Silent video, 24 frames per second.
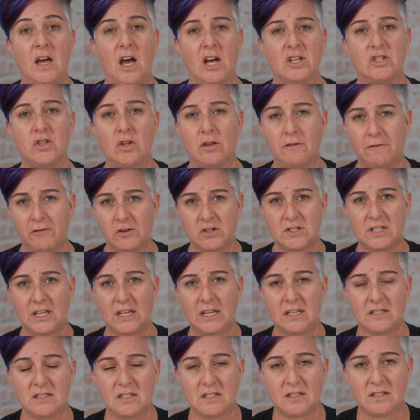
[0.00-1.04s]
So the first thing
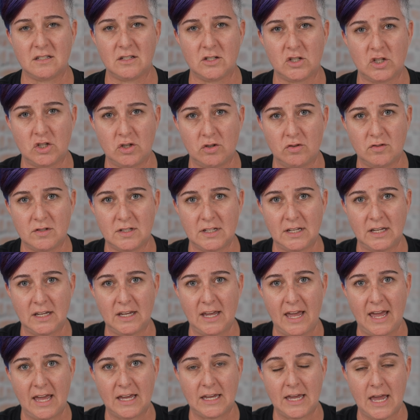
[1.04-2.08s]
is choosing
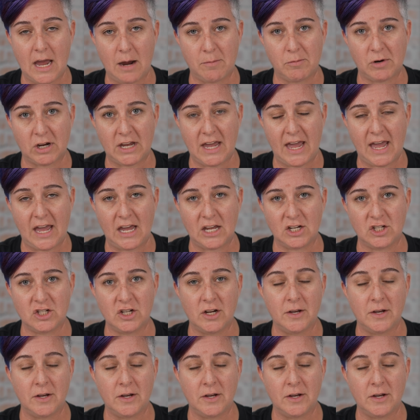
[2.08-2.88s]
a camera cage.